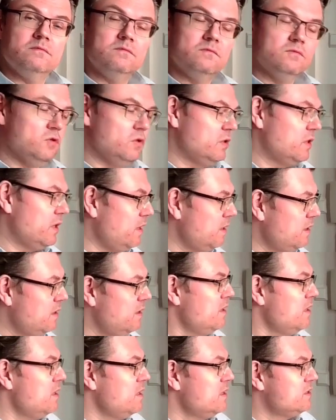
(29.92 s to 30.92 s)
Okay,
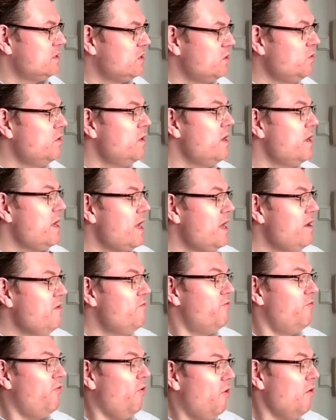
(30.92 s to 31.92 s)
so in
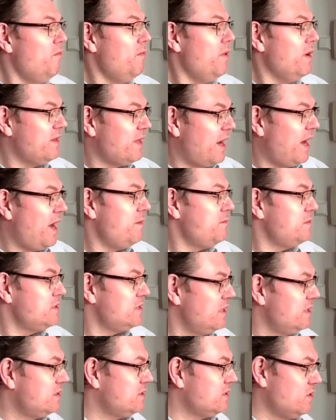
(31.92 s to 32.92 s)
former times,
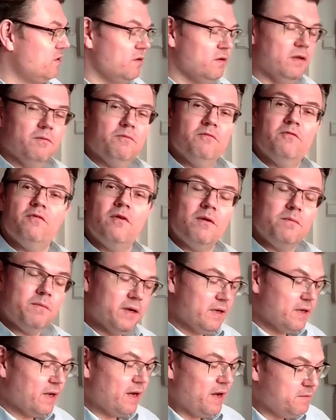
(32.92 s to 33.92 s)
let's call them former
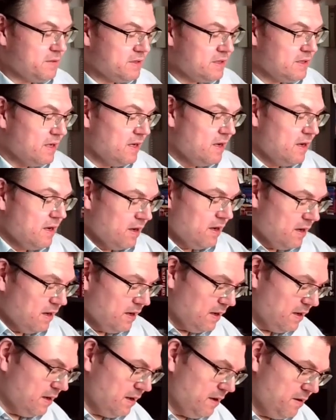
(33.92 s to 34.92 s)
times,
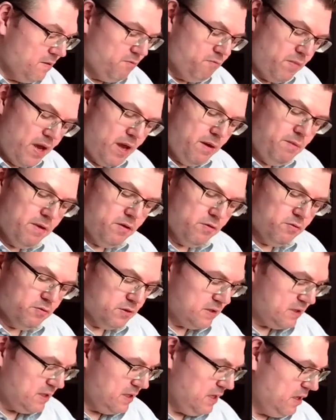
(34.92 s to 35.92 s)
uh, maybe you
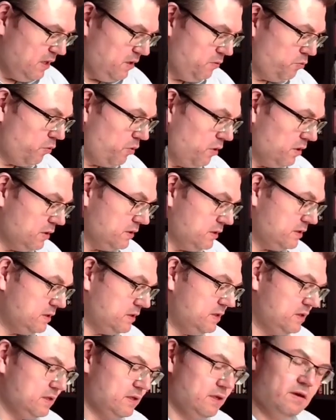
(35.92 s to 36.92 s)
see it
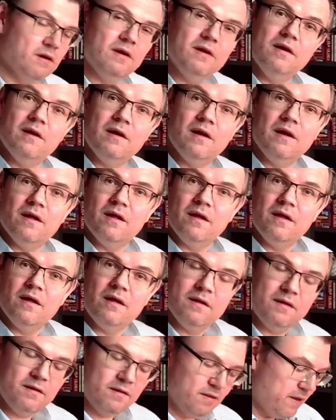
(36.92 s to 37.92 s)
once
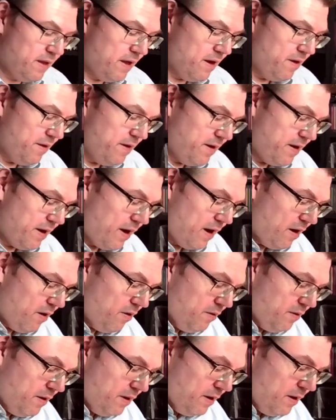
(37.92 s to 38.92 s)
uh, there and
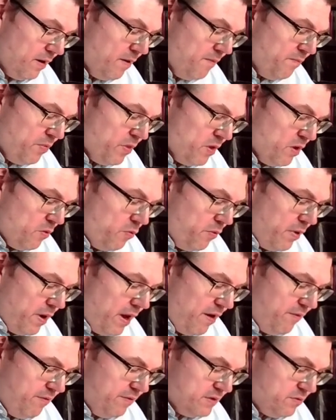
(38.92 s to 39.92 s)
now, yeah, we
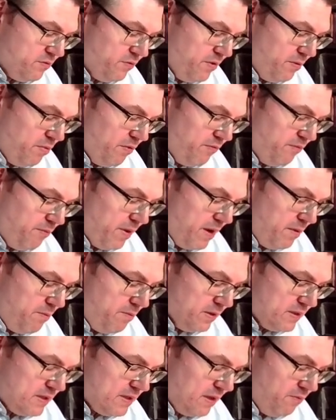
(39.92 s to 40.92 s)
have a strip of
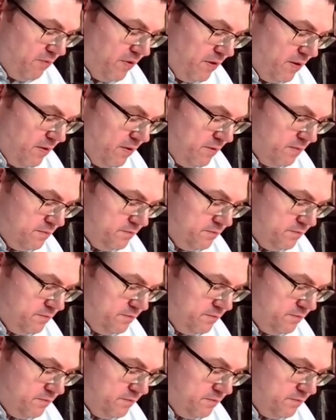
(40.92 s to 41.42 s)
paper somewhere.